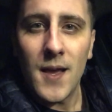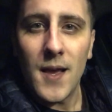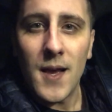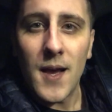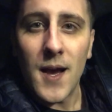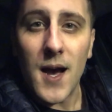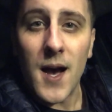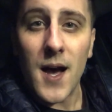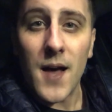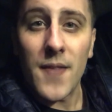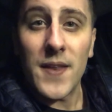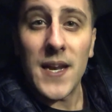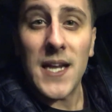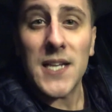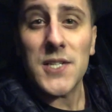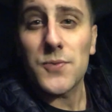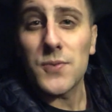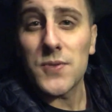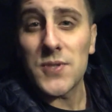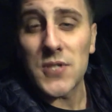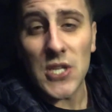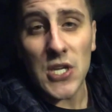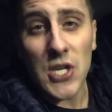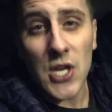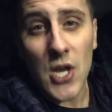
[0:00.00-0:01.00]
The next
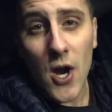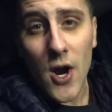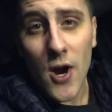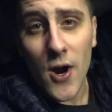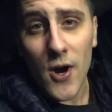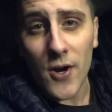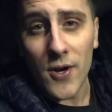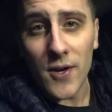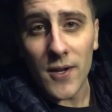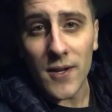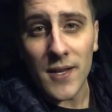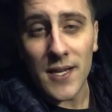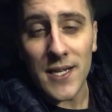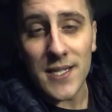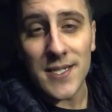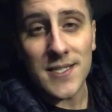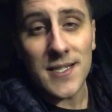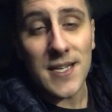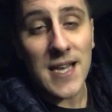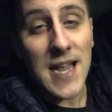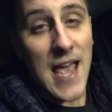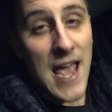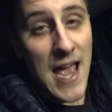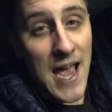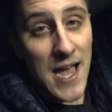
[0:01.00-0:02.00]
was a yard. It
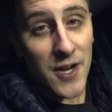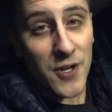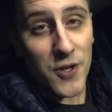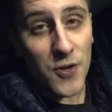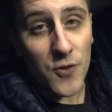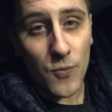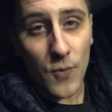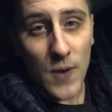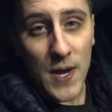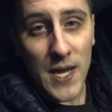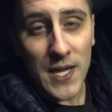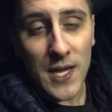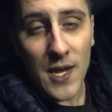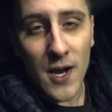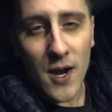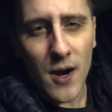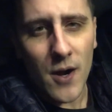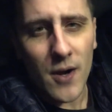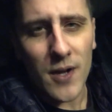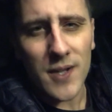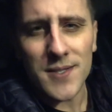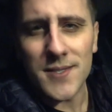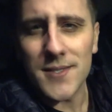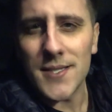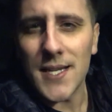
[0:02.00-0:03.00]
had a great
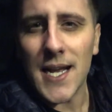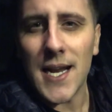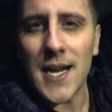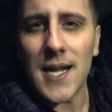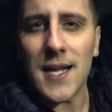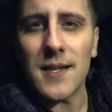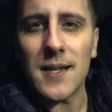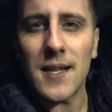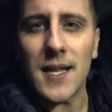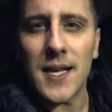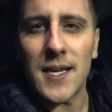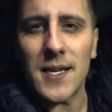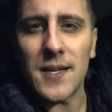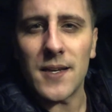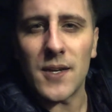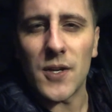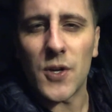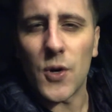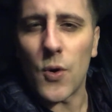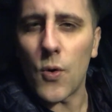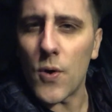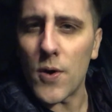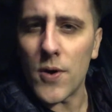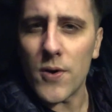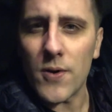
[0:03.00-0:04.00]
yard. It sat on like a
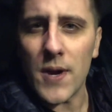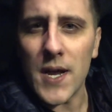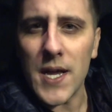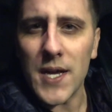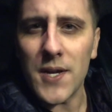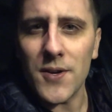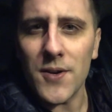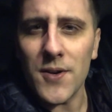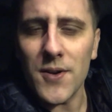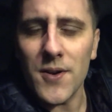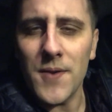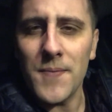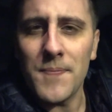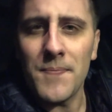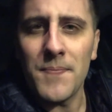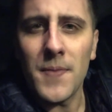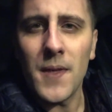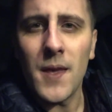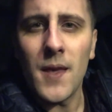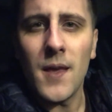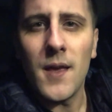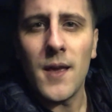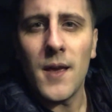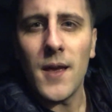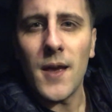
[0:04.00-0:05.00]
1/4 acre,
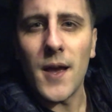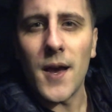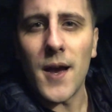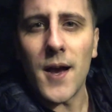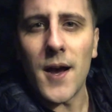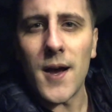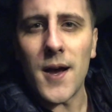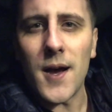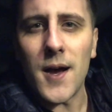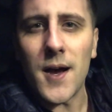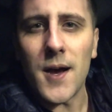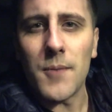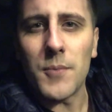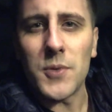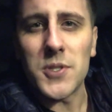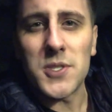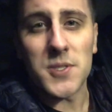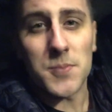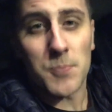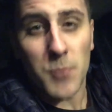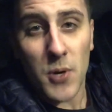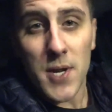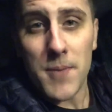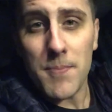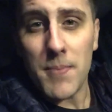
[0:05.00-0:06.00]
which is
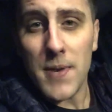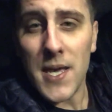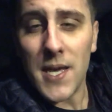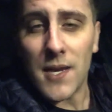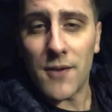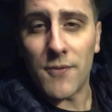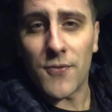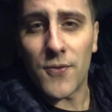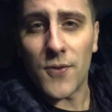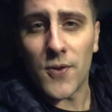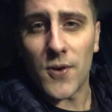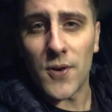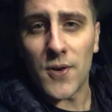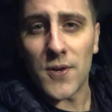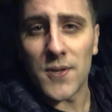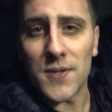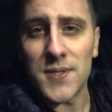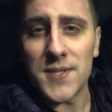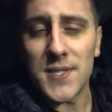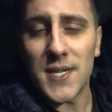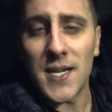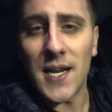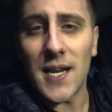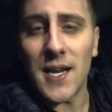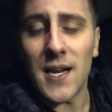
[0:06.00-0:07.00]
pretty big for
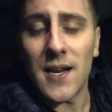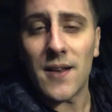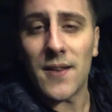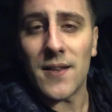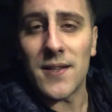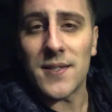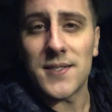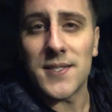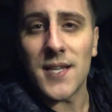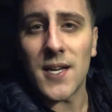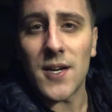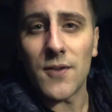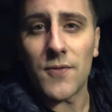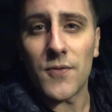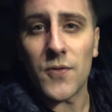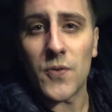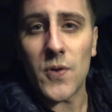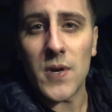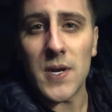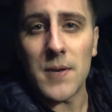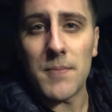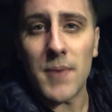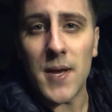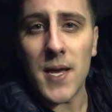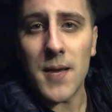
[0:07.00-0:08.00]
sitting in the center of
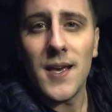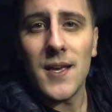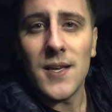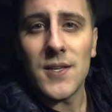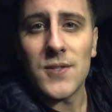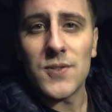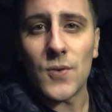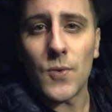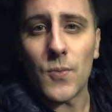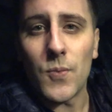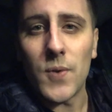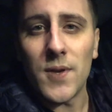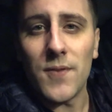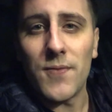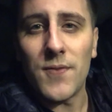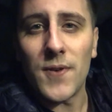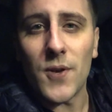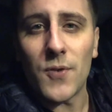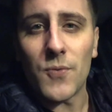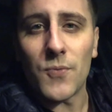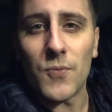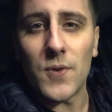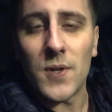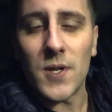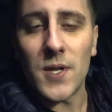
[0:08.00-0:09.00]
Green Bay. So we felt
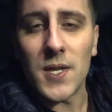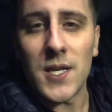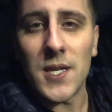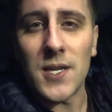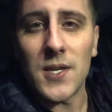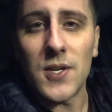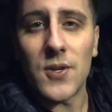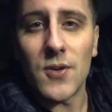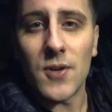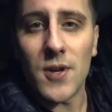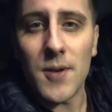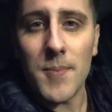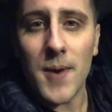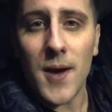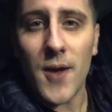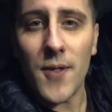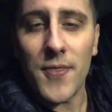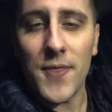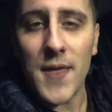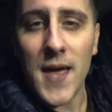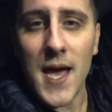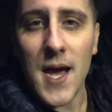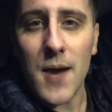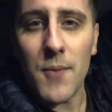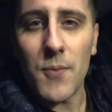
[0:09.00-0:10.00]
really good about
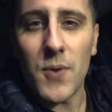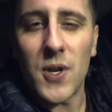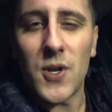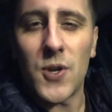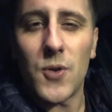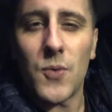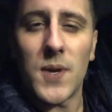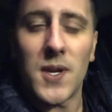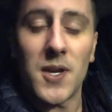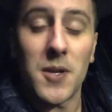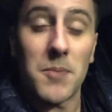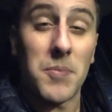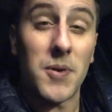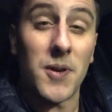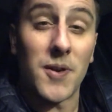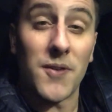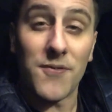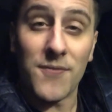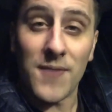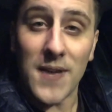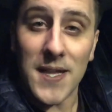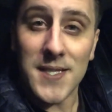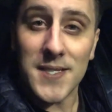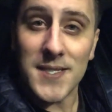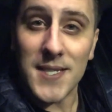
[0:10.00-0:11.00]
that. We knew we could put a
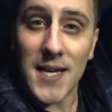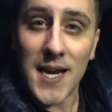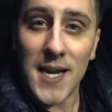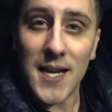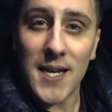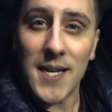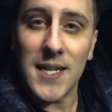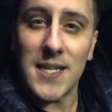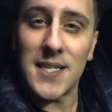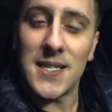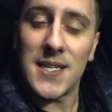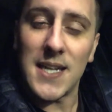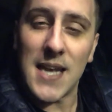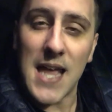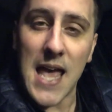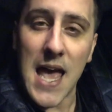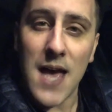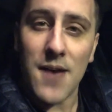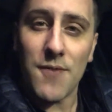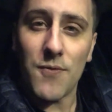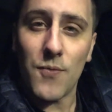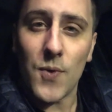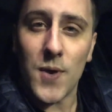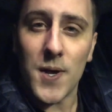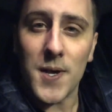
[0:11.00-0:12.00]
fence on it. It didn't
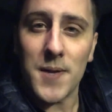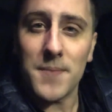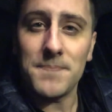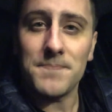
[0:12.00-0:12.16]
have one.